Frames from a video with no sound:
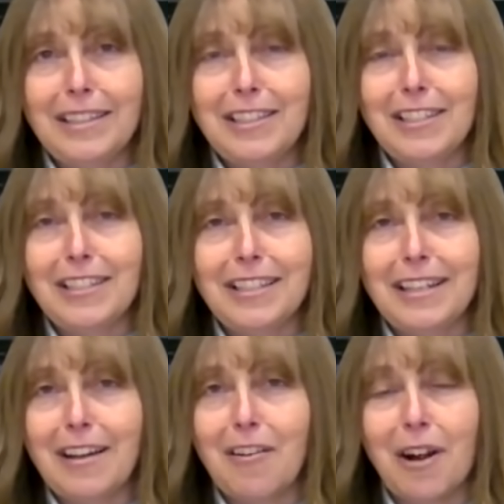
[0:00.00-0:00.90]
just
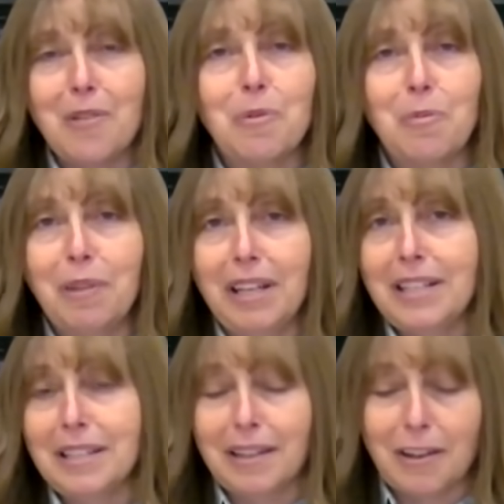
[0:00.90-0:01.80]
an incredible
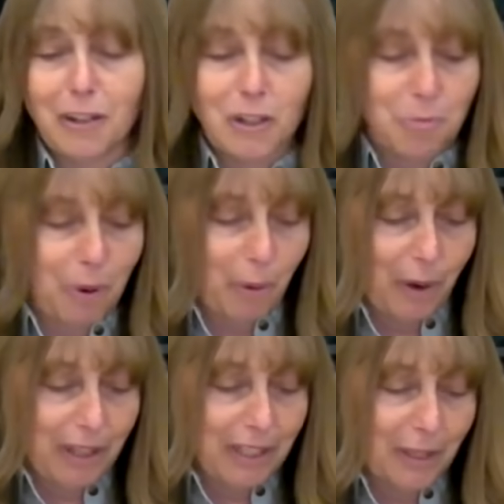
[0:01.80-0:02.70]
blessing, your
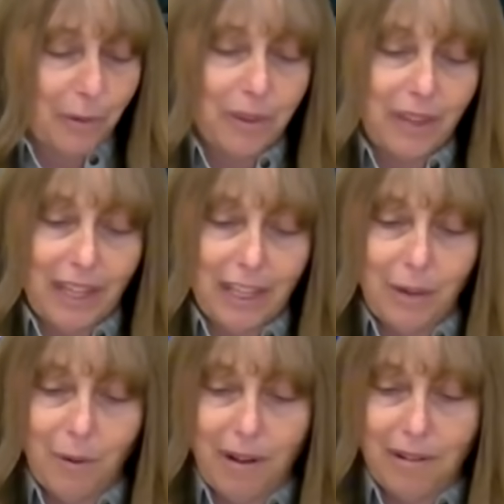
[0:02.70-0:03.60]
support. So
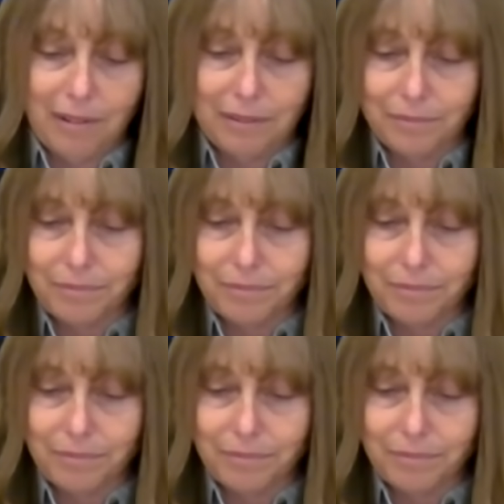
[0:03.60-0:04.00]
thank you all.